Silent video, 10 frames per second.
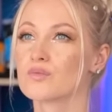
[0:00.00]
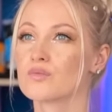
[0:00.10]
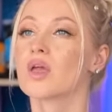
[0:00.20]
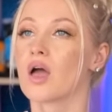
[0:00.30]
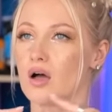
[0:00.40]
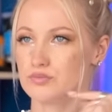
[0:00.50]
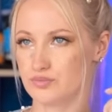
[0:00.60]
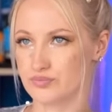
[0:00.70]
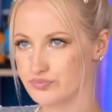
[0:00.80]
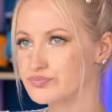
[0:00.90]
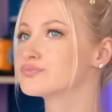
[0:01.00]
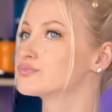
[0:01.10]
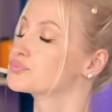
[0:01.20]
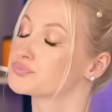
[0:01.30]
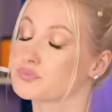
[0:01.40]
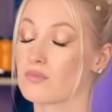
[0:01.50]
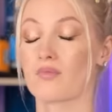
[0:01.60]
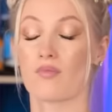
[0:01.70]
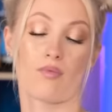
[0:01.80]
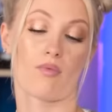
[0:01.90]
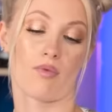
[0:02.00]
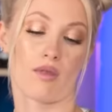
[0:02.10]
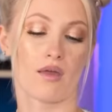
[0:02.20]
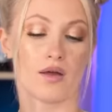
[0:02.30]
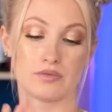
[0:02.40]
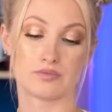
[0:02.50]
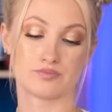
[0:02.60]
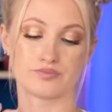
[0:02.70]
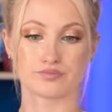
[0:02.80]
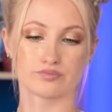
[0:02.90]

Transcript: Oh, say no more. I know just the guy.